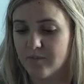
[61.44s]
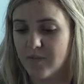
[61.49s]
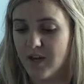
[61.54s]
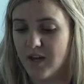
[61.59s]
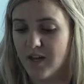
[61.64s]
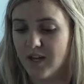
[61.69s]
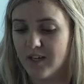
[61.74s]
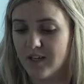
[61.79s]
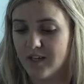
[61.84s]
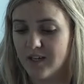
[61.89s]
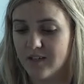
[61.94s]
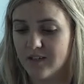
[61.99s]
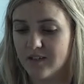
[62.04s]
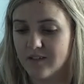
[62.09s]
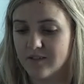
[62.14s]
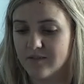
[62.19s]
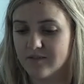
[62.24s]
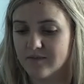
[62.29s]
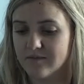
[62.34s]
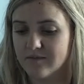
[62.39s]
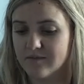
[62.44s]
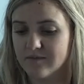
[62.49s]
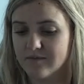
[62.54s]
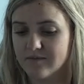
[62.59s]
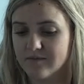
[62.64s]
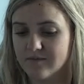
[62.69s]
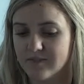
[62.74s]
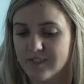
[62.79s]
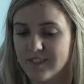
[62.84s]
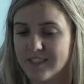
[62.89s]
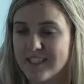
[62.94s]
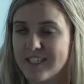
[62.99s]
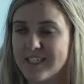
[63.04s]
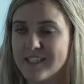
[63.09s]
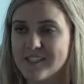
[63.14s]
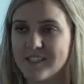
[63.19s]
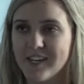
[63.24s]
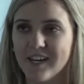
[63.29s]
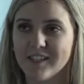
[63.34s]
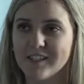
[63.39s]
my
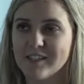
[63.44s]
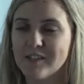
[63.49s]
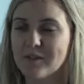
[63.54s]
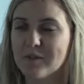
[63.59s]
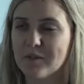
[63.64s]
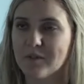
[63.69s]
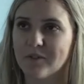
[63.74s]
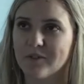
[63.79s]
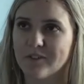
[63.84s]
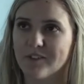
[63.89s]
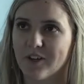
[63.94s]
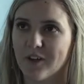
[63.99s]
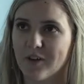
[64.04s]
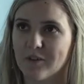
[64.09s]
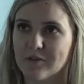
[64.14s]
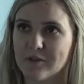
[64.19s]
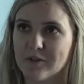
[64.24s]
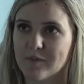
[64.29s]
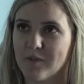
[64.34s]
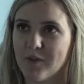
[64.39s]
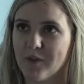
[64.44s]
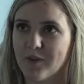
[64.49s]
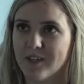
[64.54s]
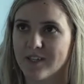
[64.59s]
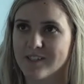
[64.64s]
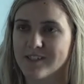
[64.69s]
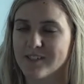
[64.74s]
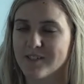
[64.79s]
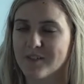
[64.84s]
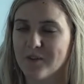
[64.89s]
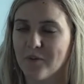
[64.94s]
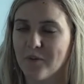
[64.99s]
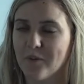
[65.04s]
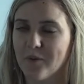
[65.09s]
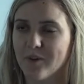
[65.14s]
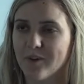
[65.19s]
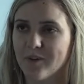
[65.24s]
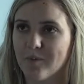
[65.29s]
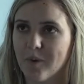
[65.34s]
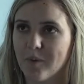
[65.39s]
intestines, they're all clogged with mucus and don't
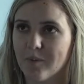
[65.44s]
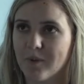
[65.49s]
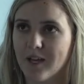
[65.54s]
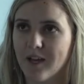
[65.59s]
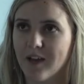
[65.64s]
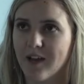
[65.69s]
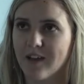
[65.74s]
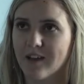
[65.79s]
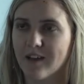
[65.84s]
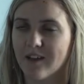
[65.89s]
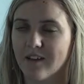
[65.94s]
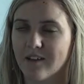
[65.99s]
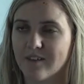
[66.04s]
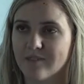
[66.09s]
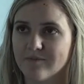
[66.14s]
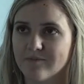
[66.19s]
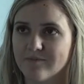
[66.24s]
work properly either.